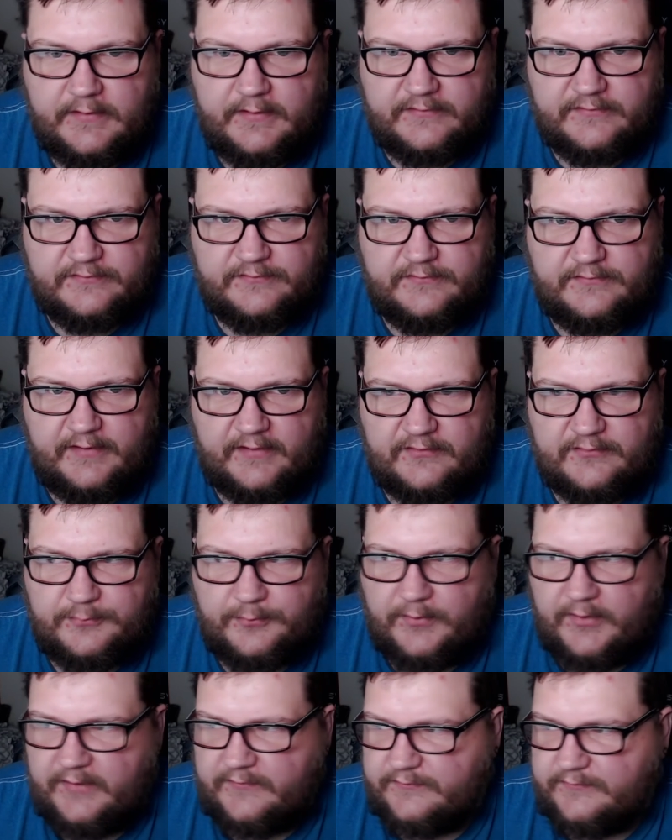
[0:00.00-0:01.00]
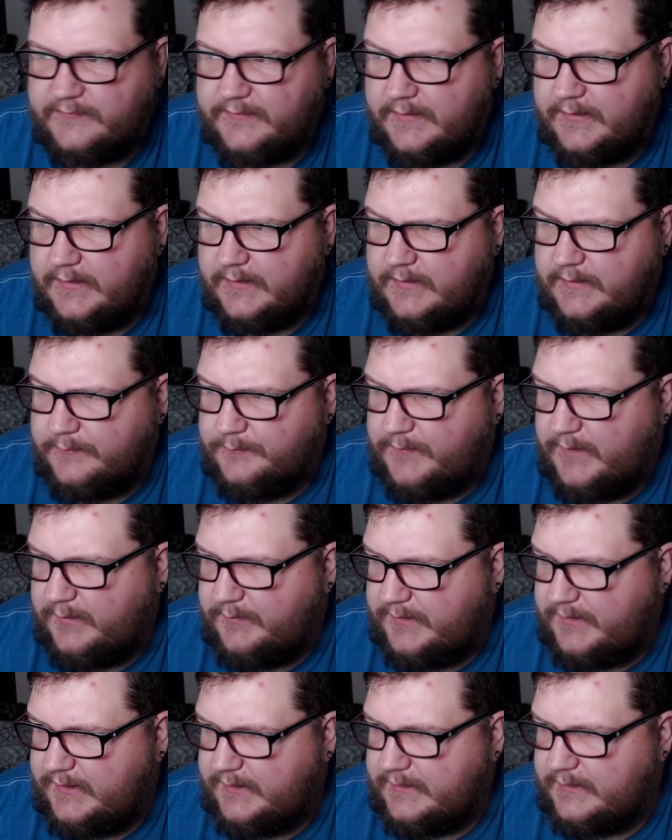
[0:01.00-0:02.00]
it takes place
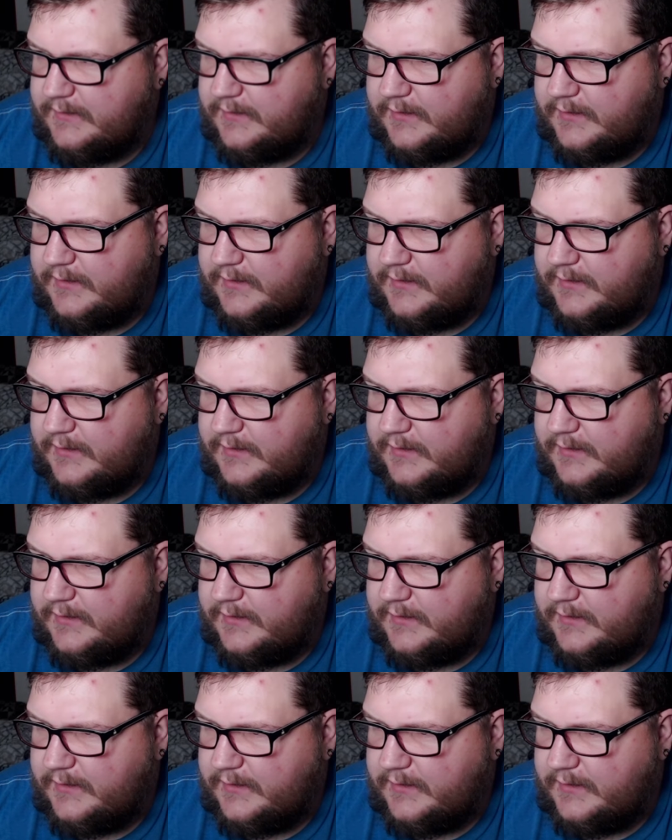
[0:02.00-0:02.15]
maybe